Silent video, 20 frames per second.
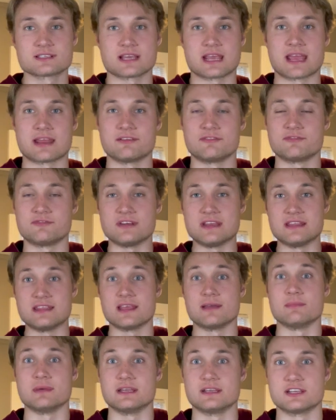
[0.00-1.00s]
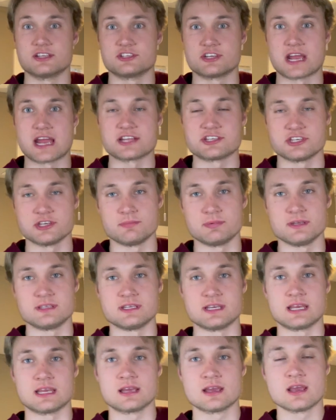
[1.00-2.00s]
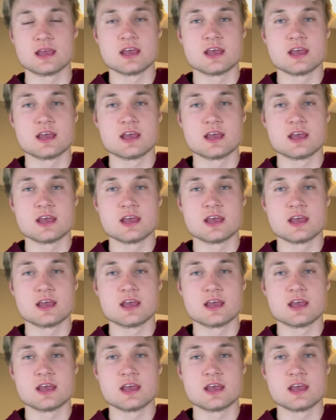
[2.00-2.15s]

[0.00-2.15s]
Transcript: and feed them into ChatGPT.